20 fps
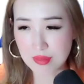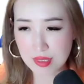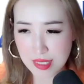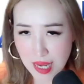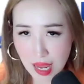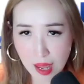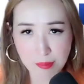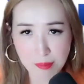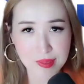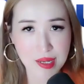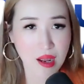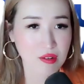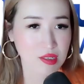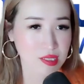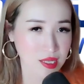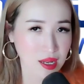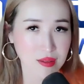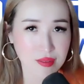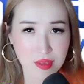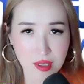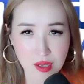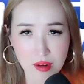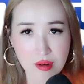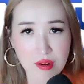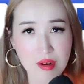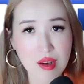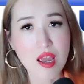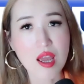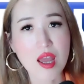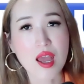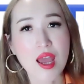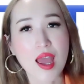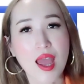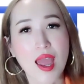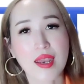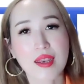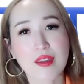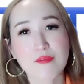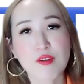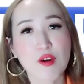debt outside there.
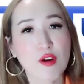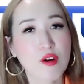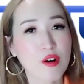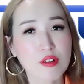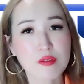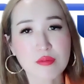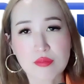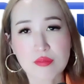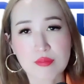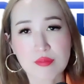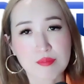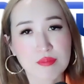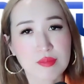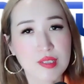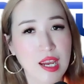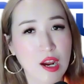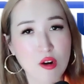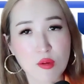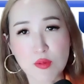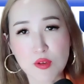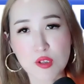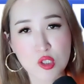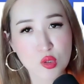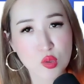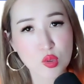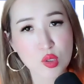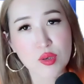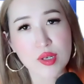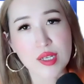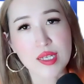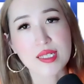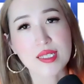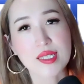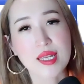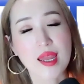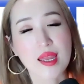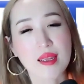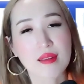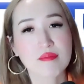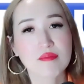And I've heard terrible stories.
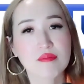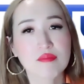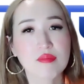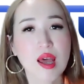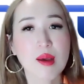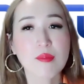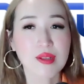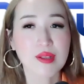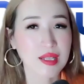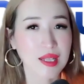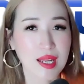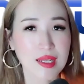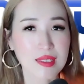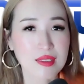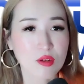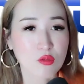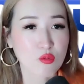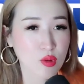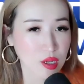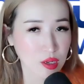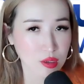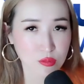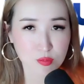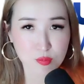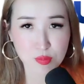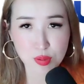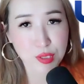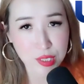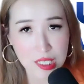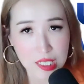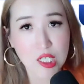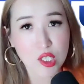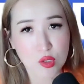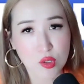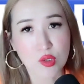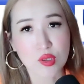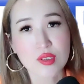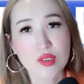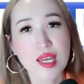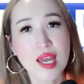And I'm glad that we are pretty
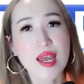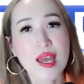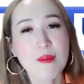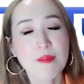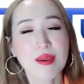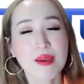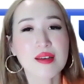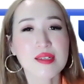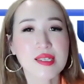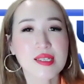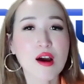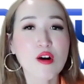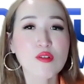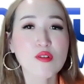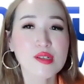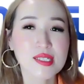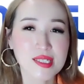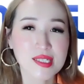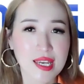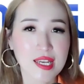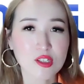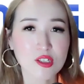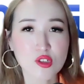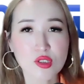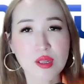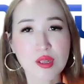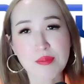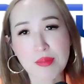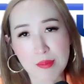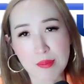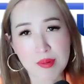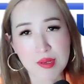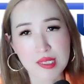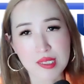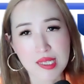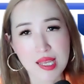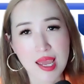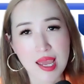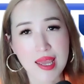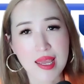good because I always say to the
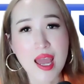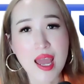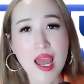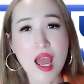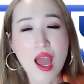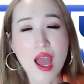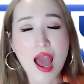members, hey,